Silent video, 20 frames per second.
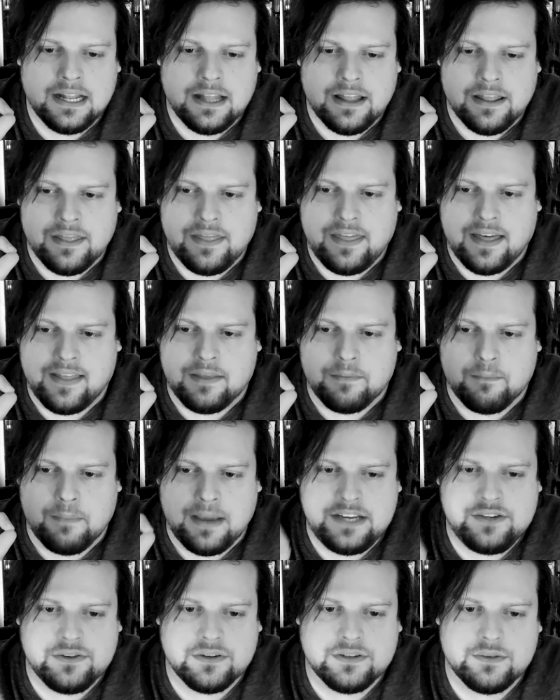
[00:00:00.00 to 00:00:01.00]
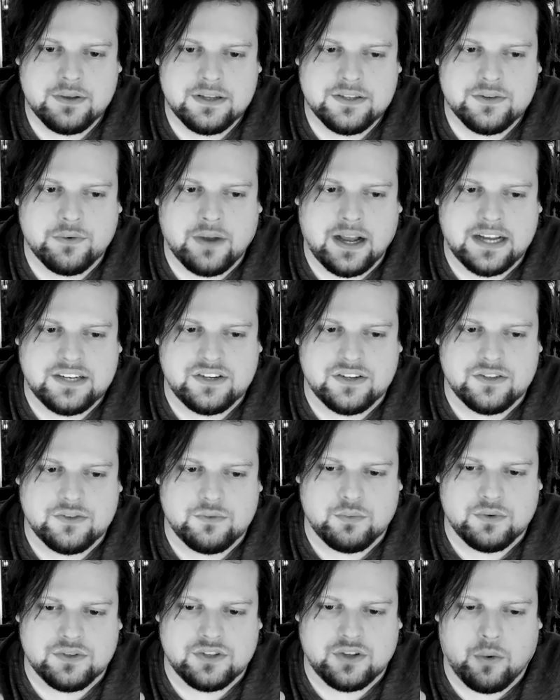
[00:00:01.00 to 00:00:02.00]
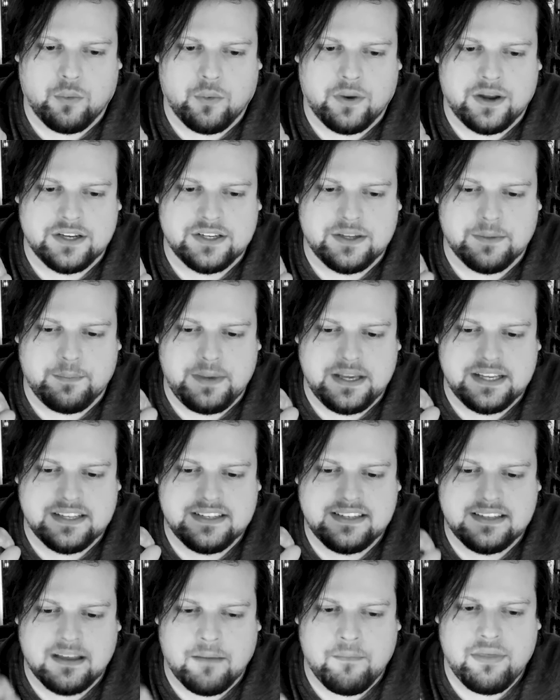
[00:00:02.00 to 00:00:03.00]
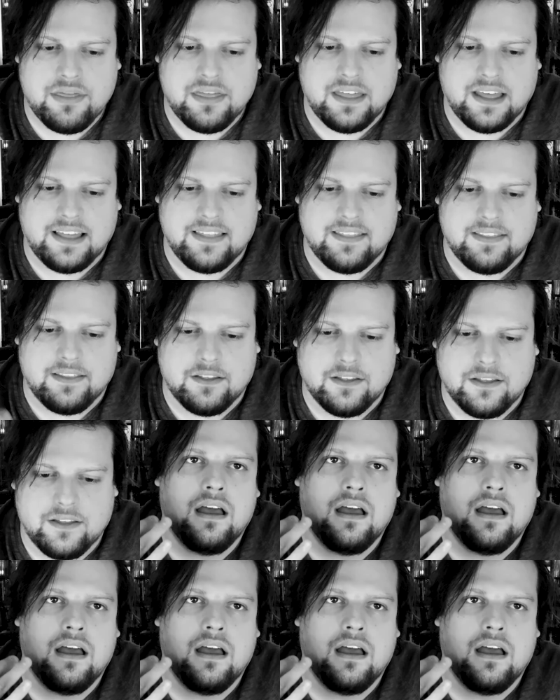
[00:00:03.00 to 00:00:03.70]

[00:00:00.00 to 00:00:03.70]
that The Matrix Resurrections was going to be something